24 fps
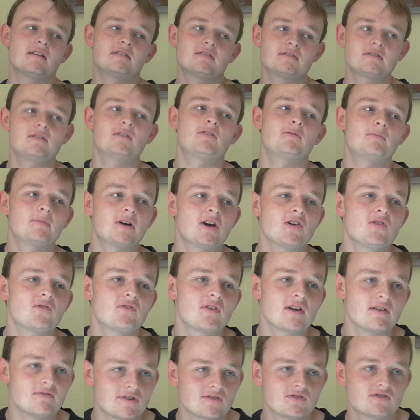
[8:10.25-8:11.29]
it's not my
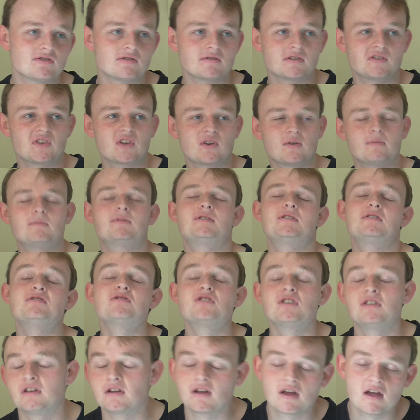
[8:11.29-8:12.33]
favourite song in the
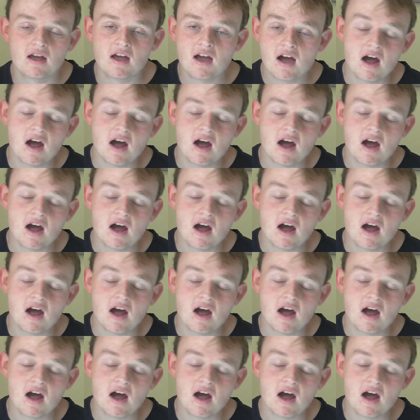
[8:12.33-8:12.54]
competition,